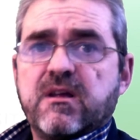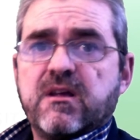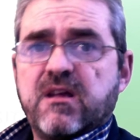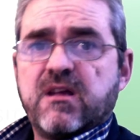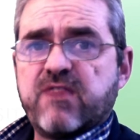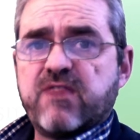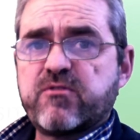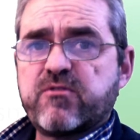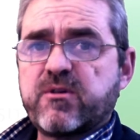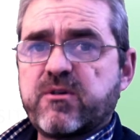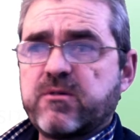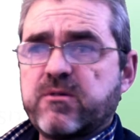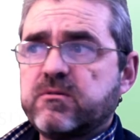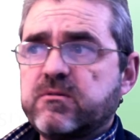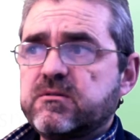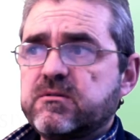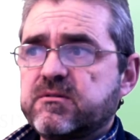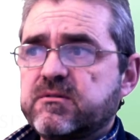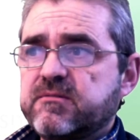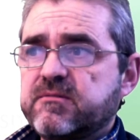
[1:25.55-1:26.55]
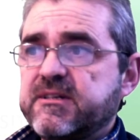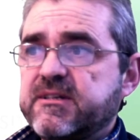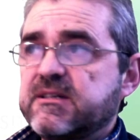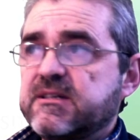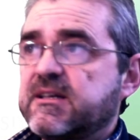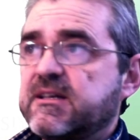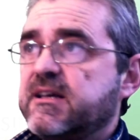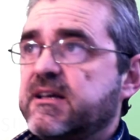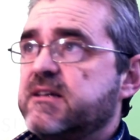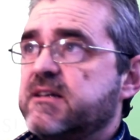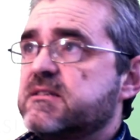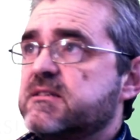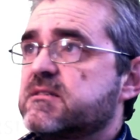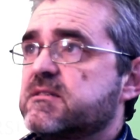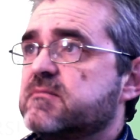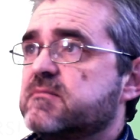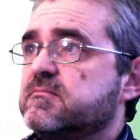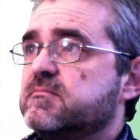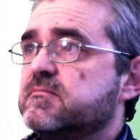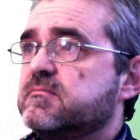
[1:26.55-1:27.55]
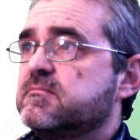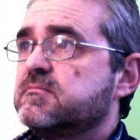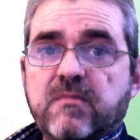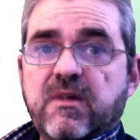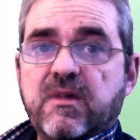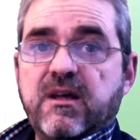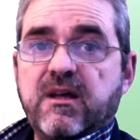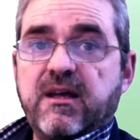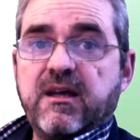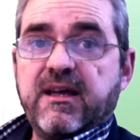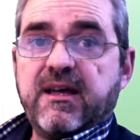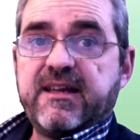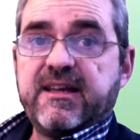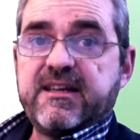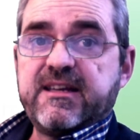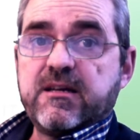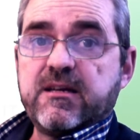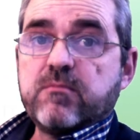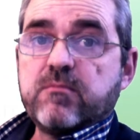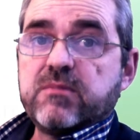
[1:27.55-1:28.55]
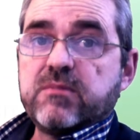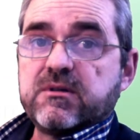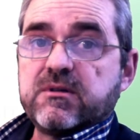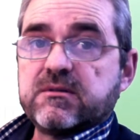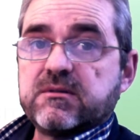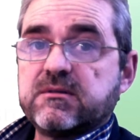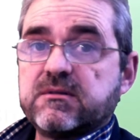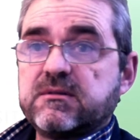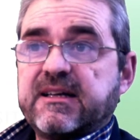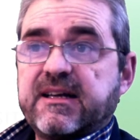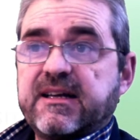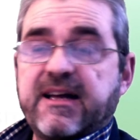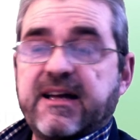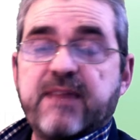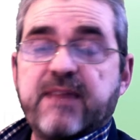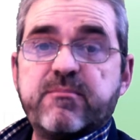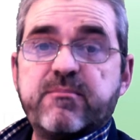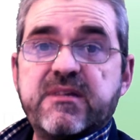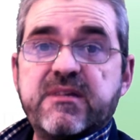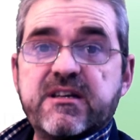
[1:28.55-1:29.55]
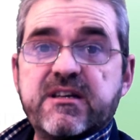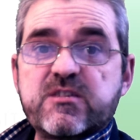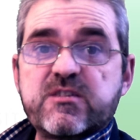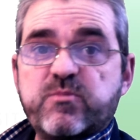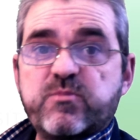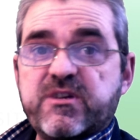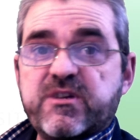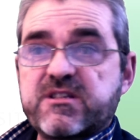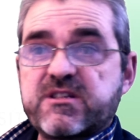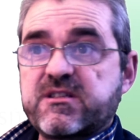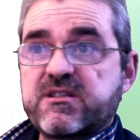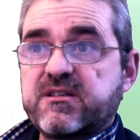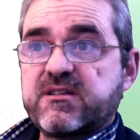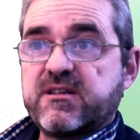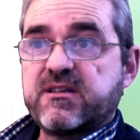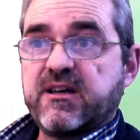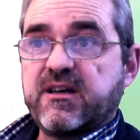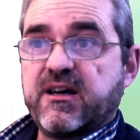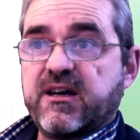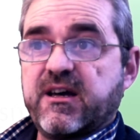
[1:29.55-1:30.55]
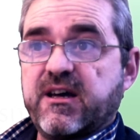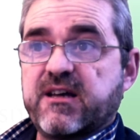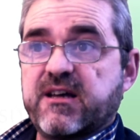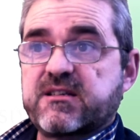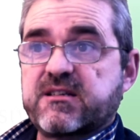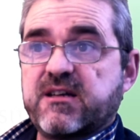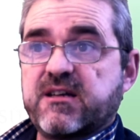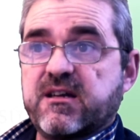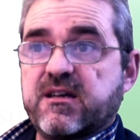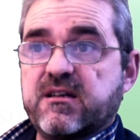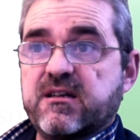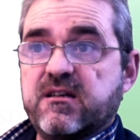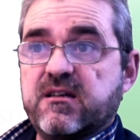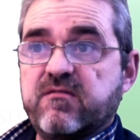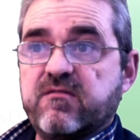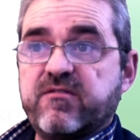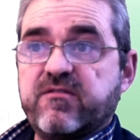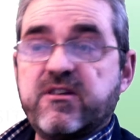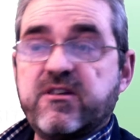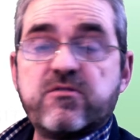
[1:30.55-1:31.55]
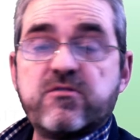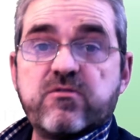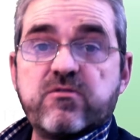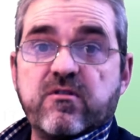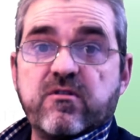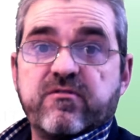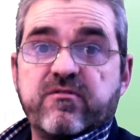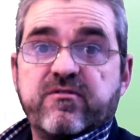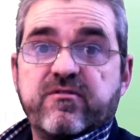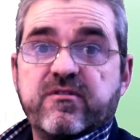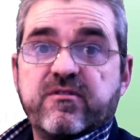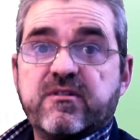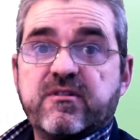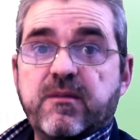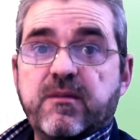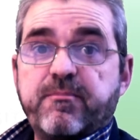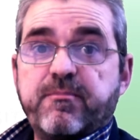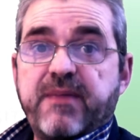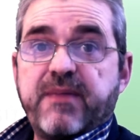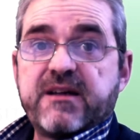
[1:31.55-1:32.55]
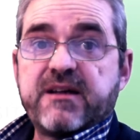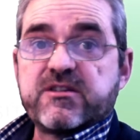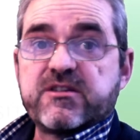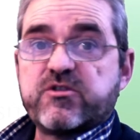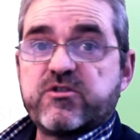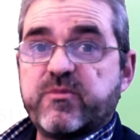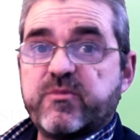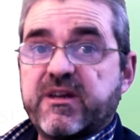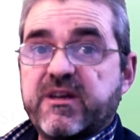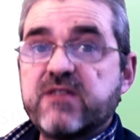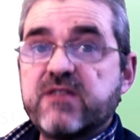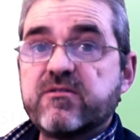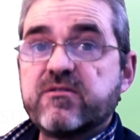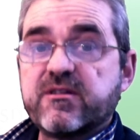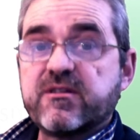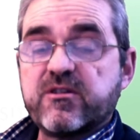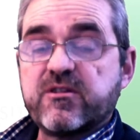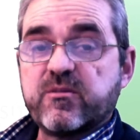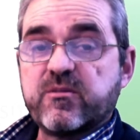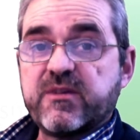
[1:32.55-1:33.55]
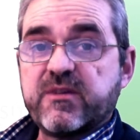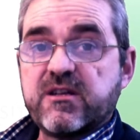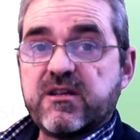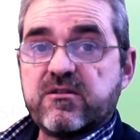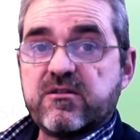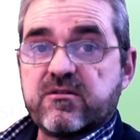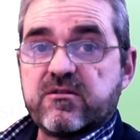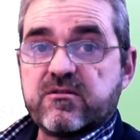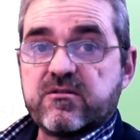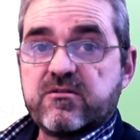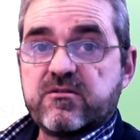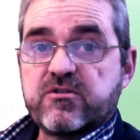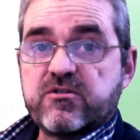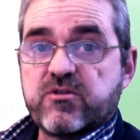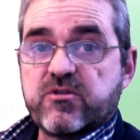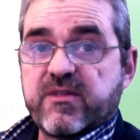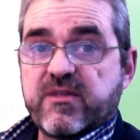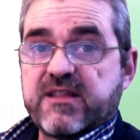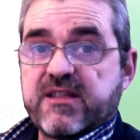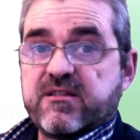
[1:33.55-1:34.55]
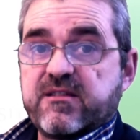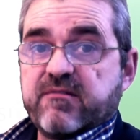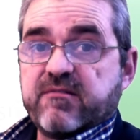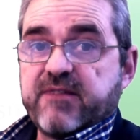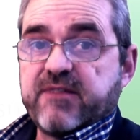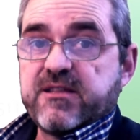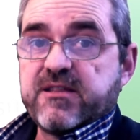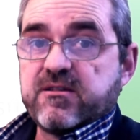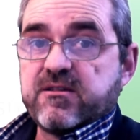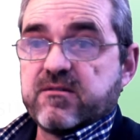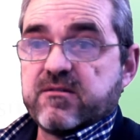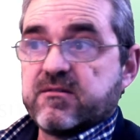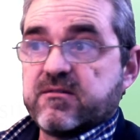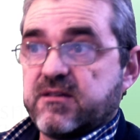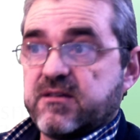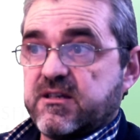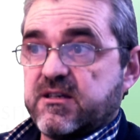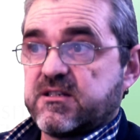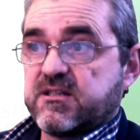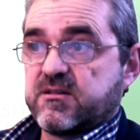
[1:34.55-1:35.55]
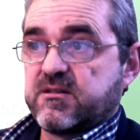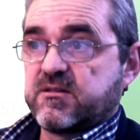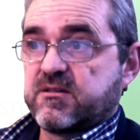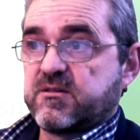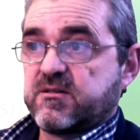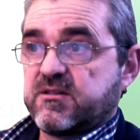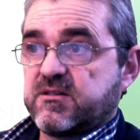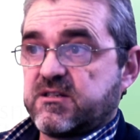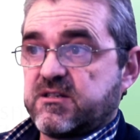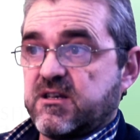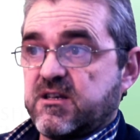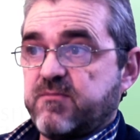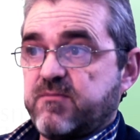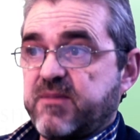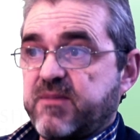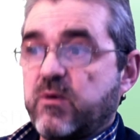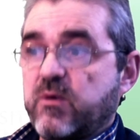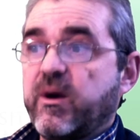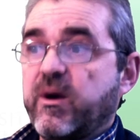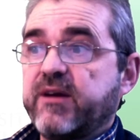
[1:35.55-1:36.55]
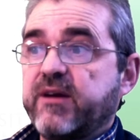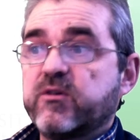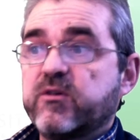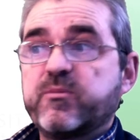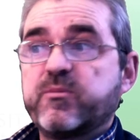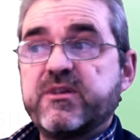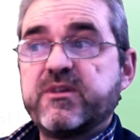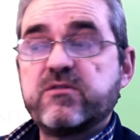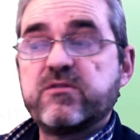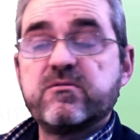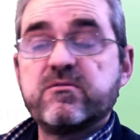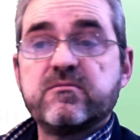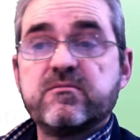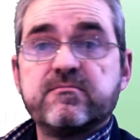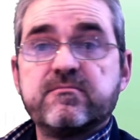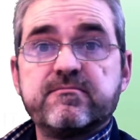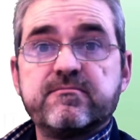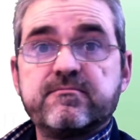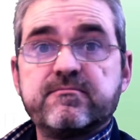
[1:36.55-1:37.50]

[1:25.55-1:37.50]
If we recall the real case, any number can be expressed as an infinitude of pairs numerator and denominator so that the ratio is, say, P1 or P2.